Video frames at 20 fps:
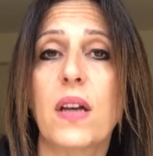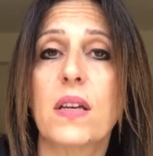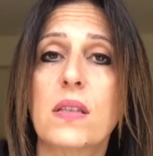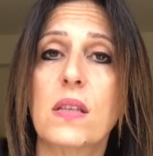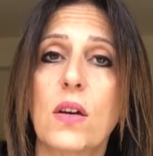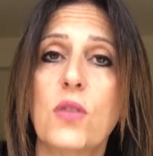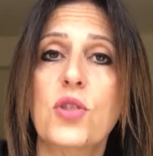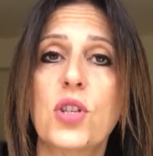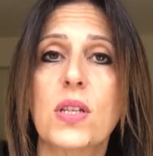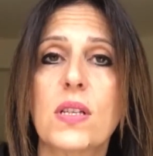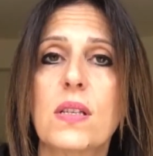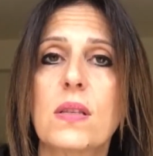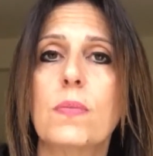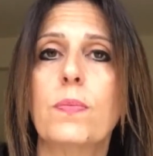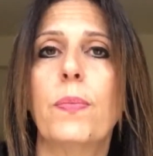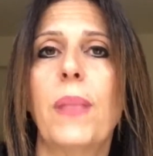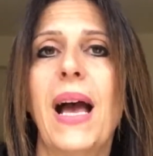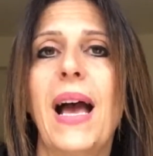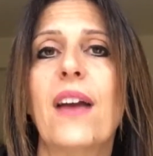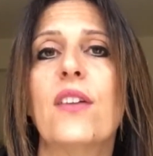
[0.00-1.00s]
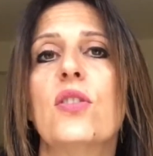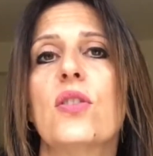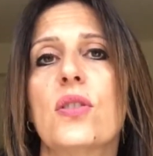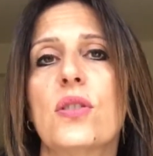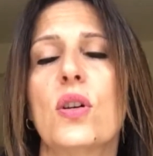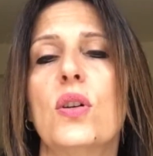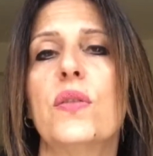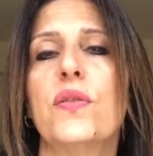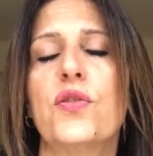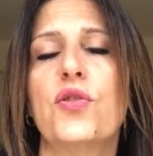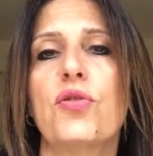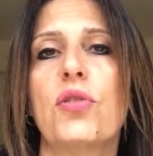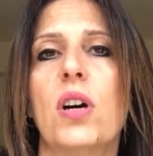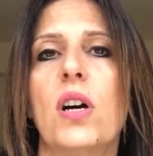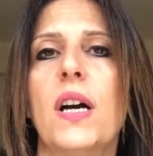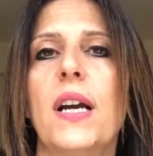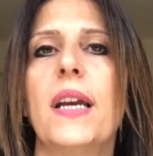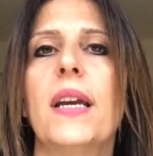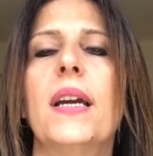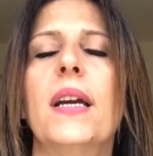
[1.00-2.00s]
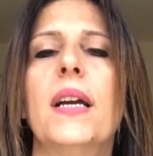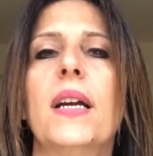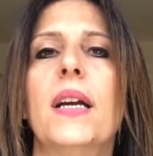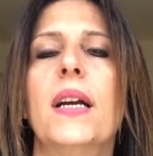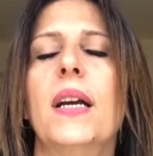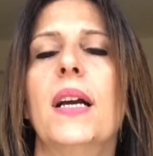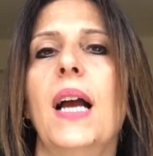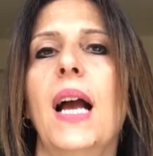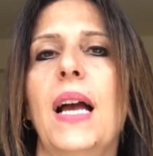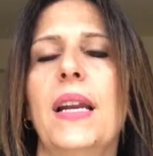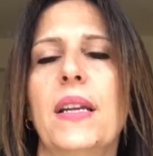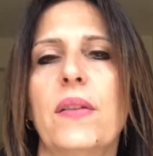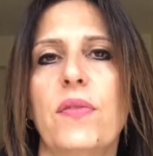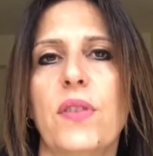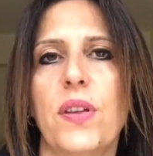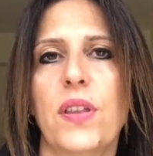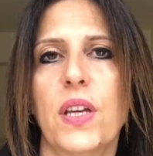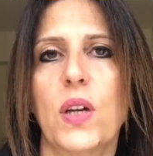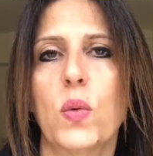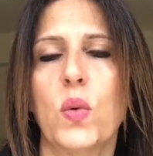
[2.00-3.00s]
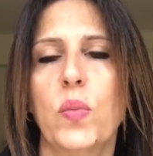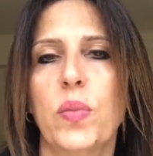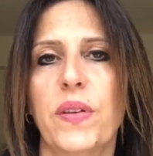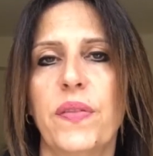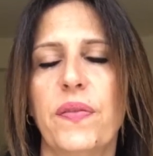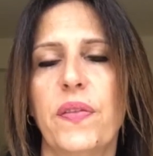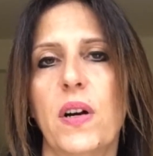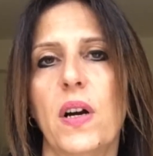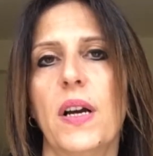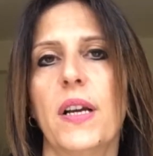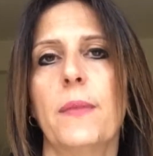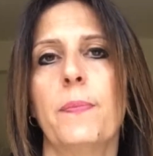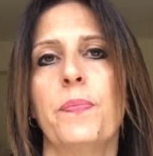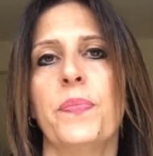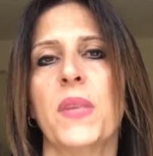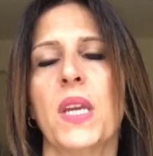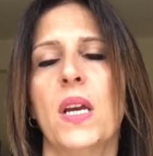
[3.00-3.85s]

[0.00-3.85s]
So just pat yourself dry and everything will be fine.